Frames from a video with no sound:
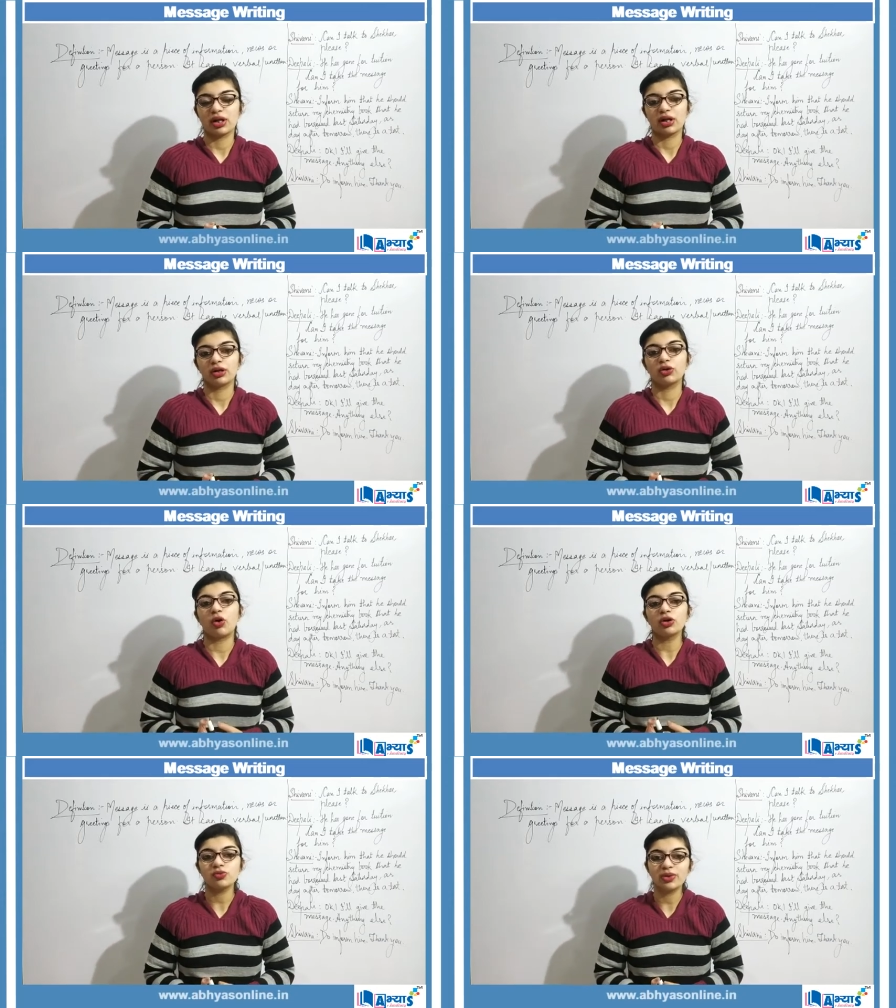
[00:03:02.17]

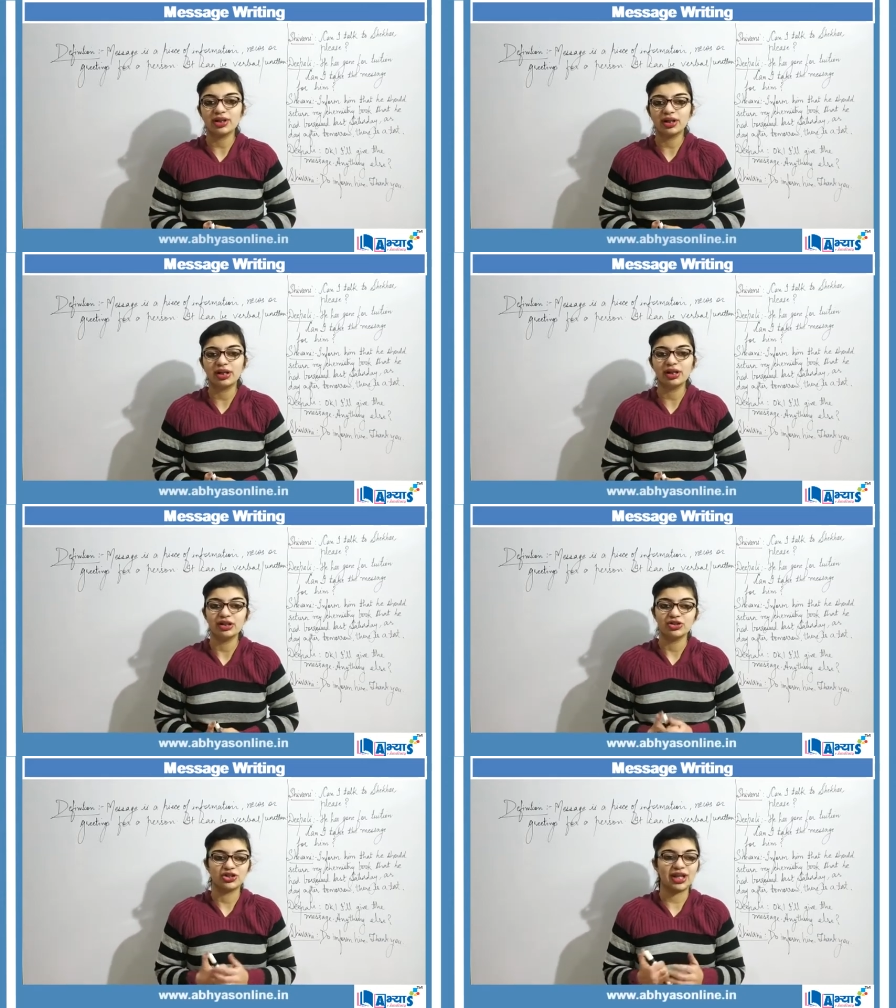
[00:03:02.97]
not with her,
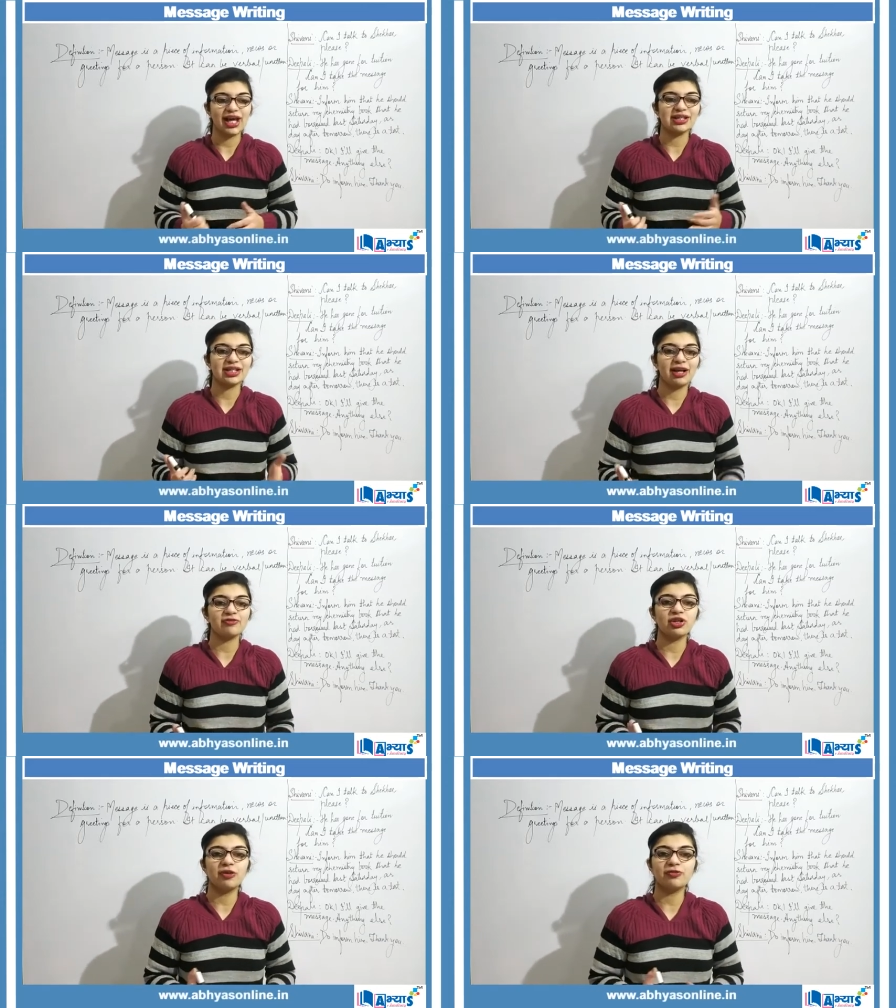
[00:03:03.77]
she has
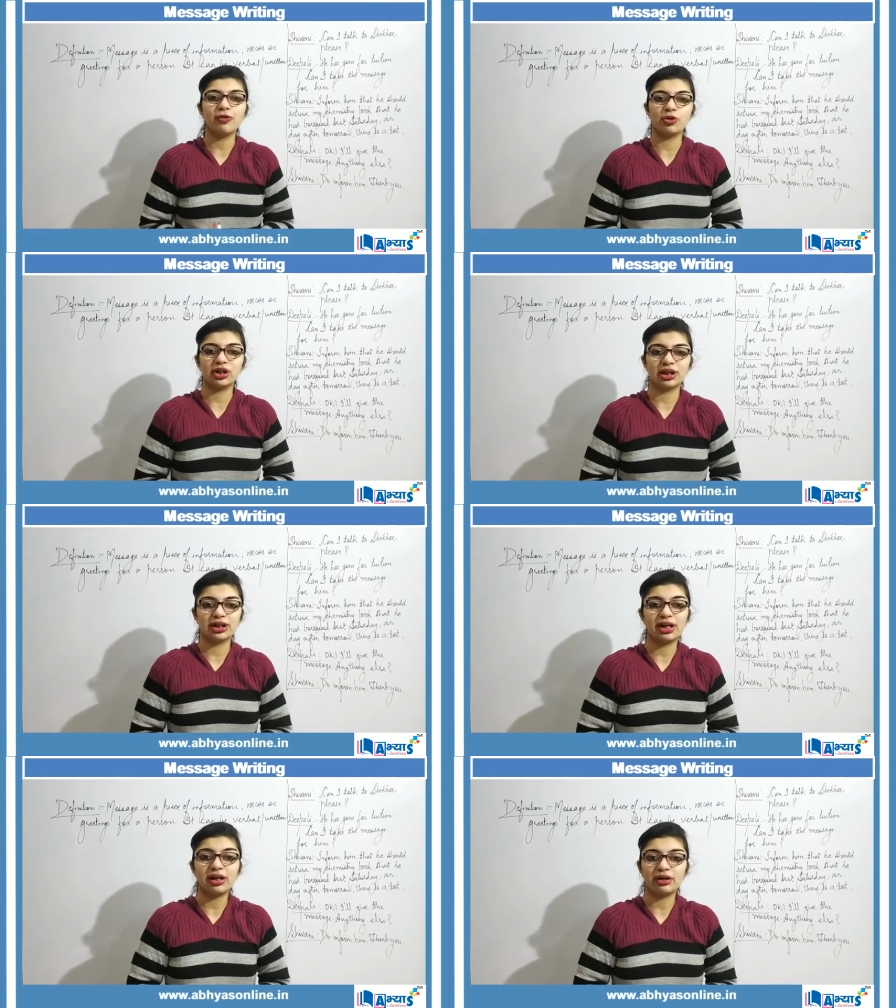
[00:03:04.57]
left her phone in
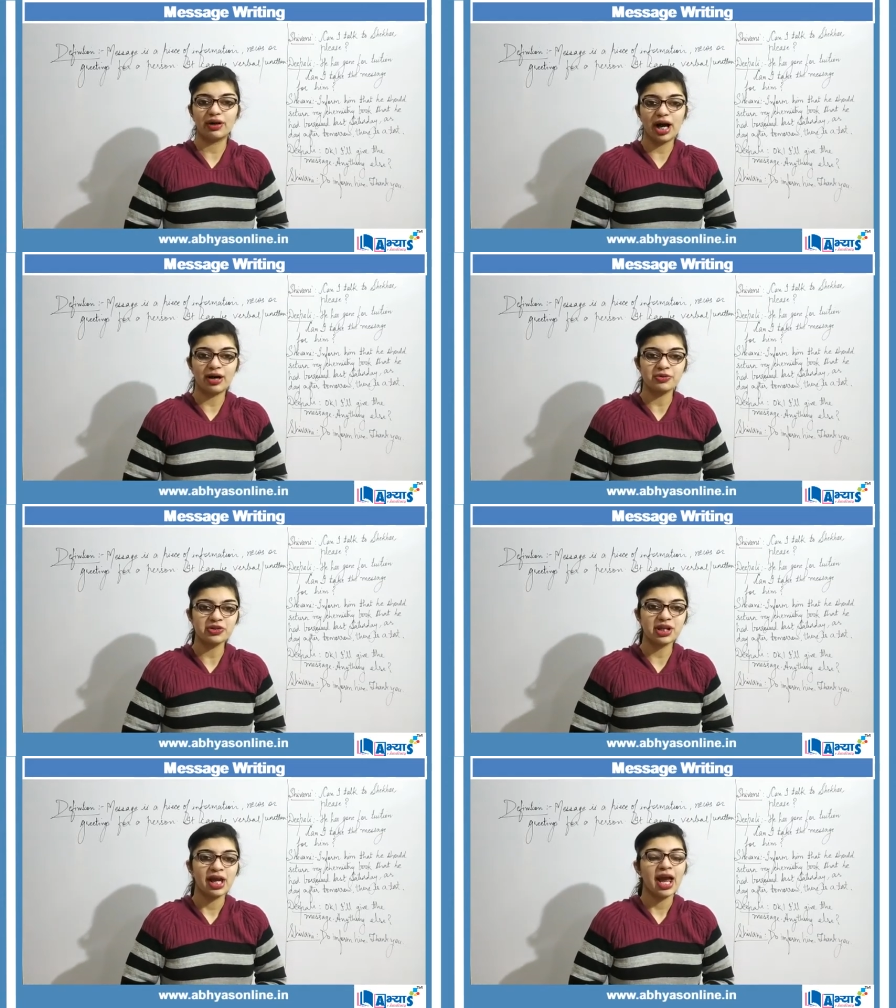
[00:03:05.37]
her house,